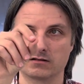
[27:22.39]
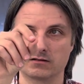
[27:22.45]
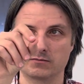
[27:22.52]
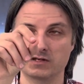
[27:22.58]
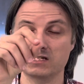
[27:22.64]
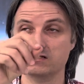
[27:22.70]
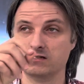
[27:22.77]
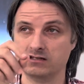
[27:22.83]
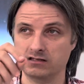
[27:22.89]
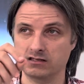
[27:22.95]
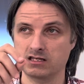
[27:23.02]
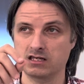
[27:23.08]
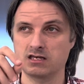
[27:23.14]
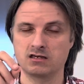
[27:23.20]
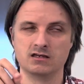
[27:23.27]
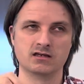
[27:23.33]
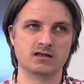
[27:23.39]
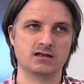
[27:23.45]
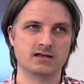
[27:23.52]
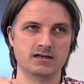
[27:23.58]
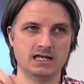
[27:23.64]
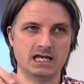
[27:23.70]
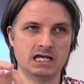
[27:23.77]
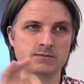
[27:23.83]
basically
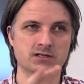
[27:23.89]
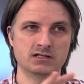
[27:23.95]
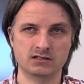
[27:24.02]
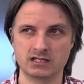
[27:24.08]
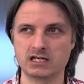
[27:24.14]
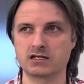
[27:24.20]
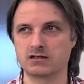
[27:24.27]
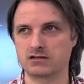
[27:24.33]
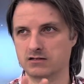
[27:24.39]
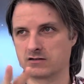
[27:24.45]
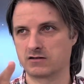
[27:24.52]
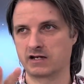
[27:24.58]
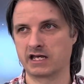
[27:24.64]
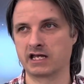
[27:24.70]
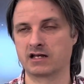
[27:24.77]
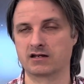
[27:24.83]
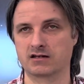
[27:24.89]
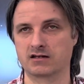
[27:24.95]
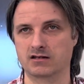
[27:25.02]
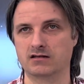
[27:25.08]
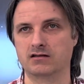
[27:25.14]
emulate your hand